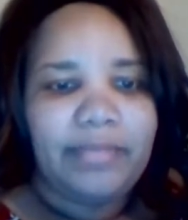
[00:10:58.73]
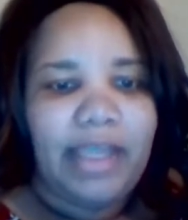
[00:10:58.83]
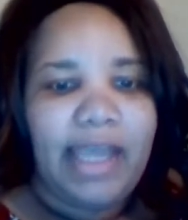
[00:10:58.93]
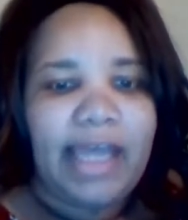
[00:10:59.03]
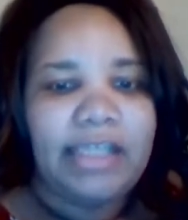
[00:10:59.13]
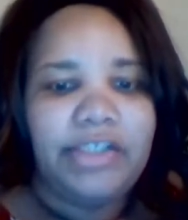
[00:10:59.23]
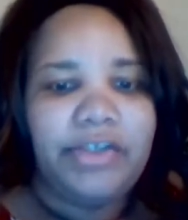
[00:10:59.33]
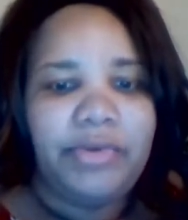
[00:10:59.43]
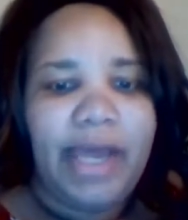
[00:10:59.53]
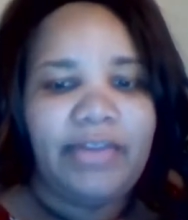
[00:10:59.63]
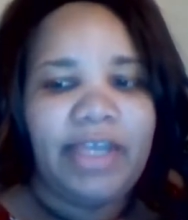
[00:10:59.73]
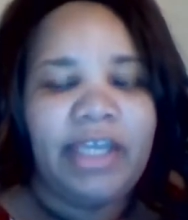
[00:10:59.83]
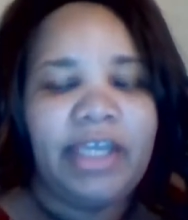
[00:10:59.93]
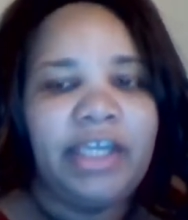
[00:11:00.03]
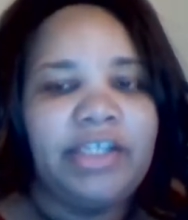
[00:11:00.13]
ask you how they can
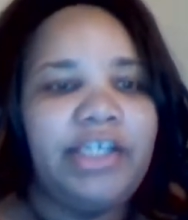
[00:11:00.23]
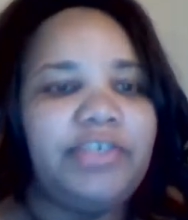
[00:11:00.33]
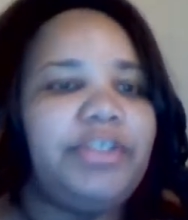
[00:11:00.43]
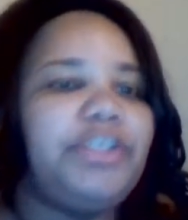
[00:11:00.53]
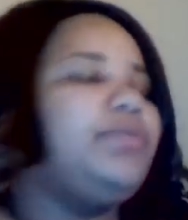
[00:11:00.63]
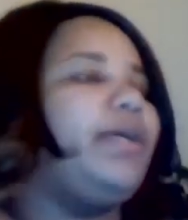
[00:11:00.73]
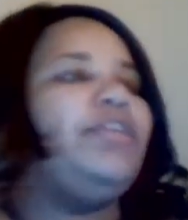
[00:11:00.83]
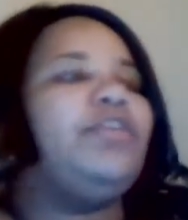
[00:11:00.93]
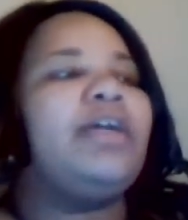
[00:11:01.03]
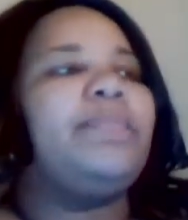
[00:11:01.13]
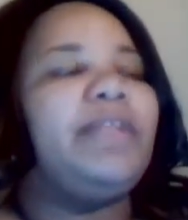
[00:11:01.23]
get in touch with you, and you're going to put